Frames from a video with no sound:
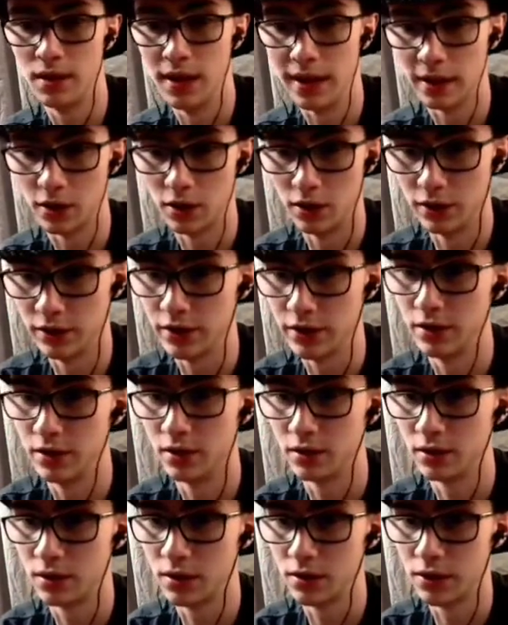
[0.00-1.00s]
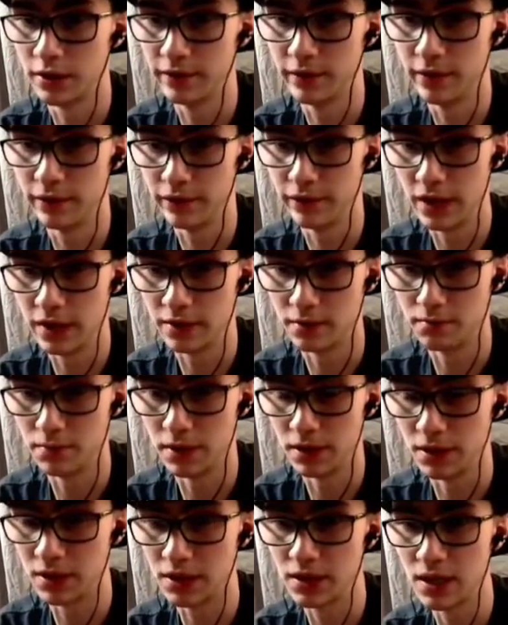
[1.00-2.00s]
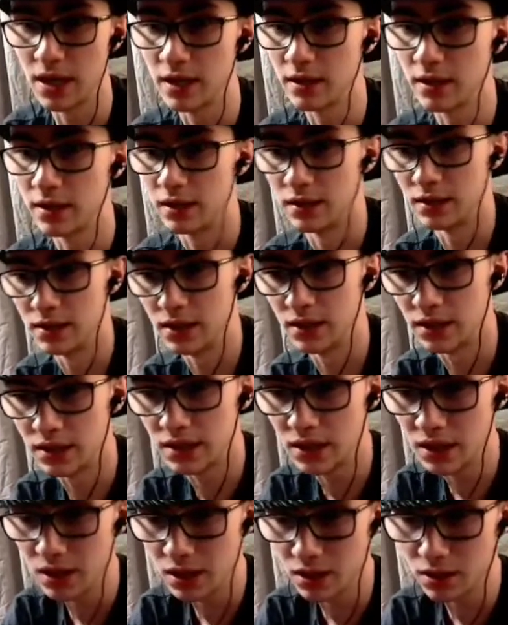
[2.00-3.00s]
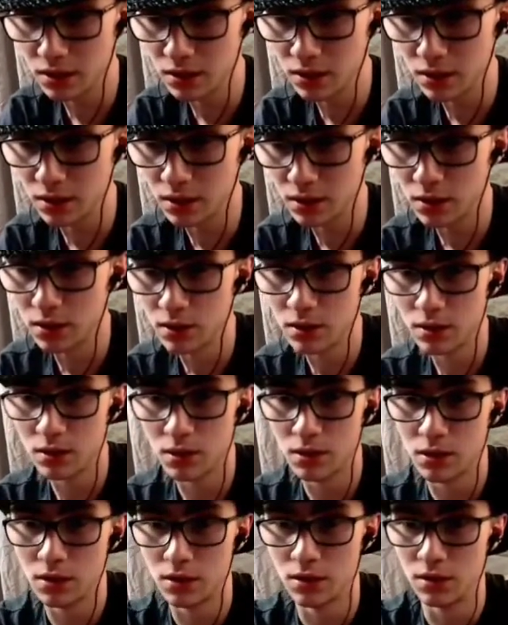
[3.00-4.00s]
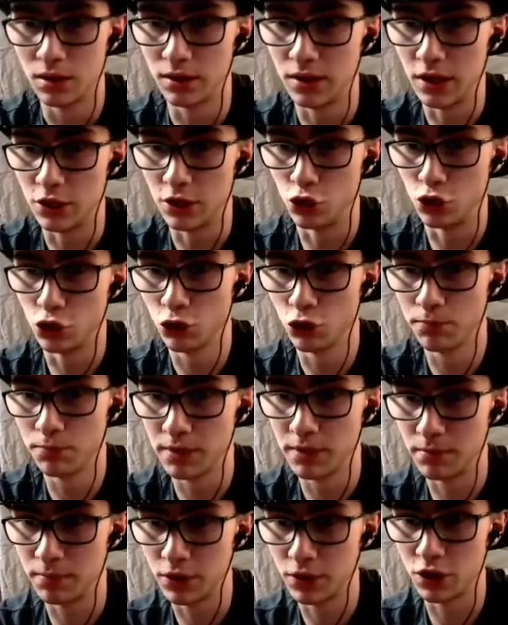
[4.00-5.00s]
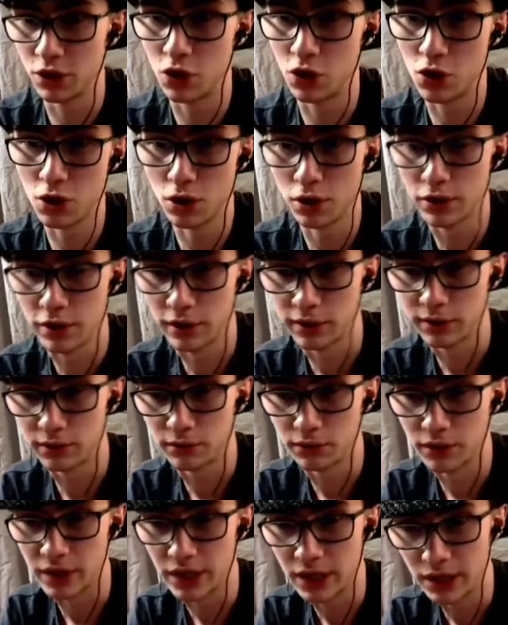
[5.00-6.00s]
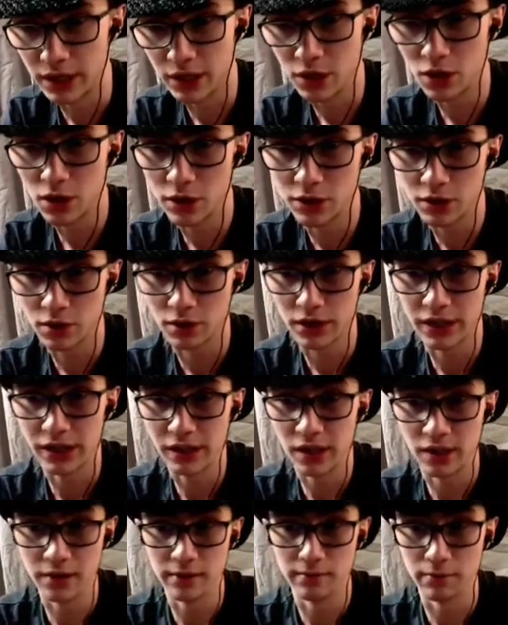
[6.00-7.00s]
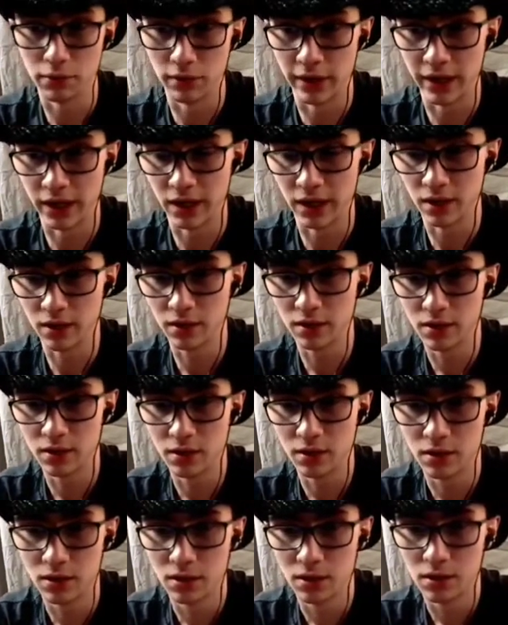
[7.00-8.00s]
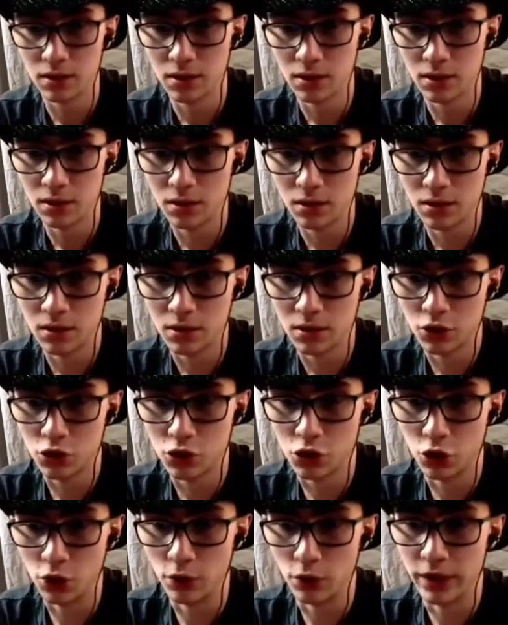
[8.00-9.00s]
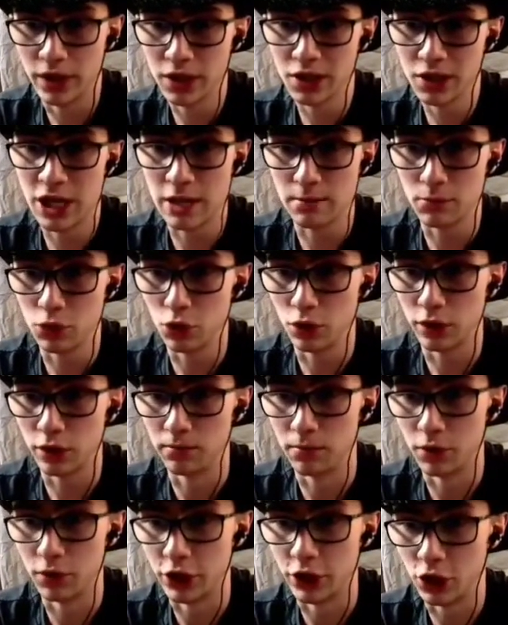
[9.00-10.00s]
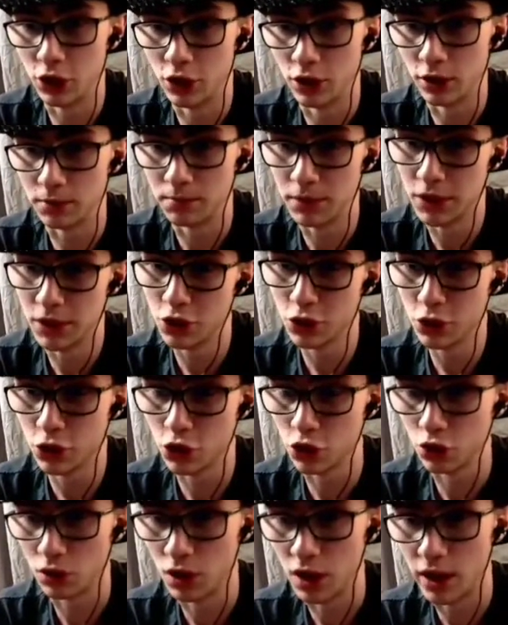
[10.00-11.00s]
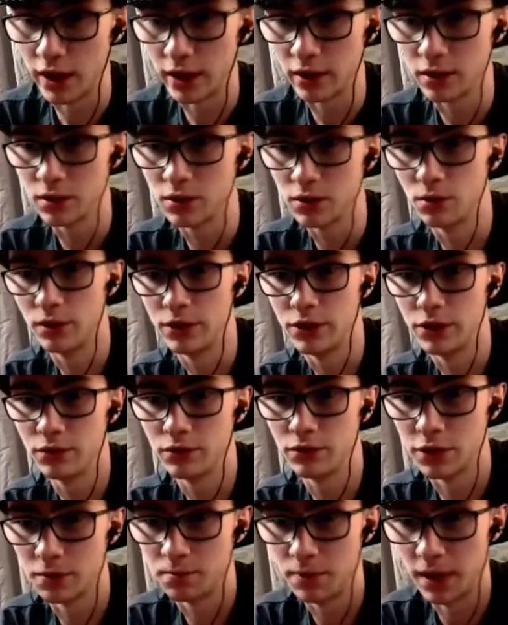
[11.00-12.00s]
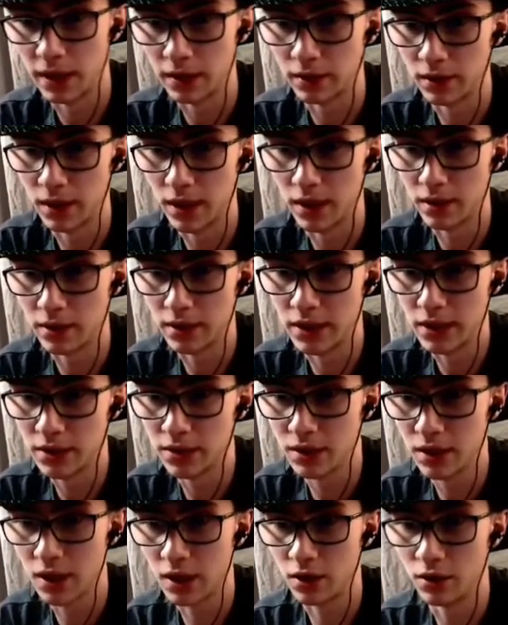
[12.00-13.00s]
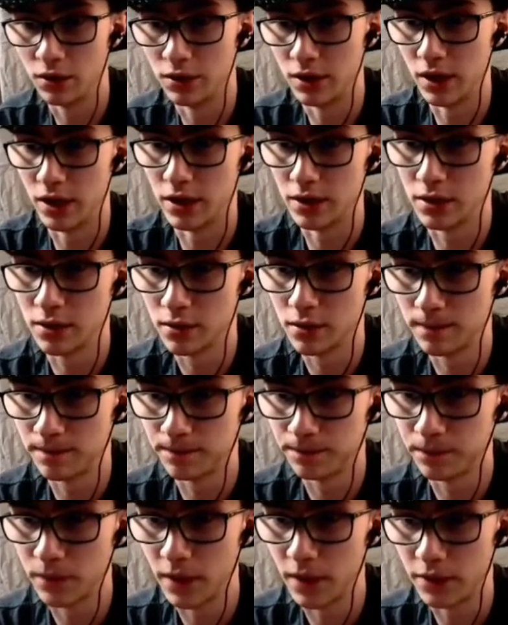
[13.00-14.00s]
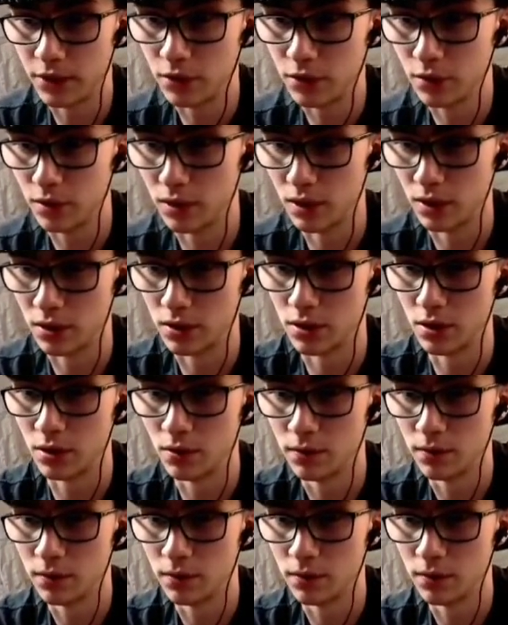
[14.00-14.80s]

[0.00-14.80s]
continent, because even if he has a big set and sets in the 10 troops and puts it all on the 3, the odds are he doesn't break it. So his game's looking pretty good, but he's going to try, so I do respect that. He has to get good dice. I do think so.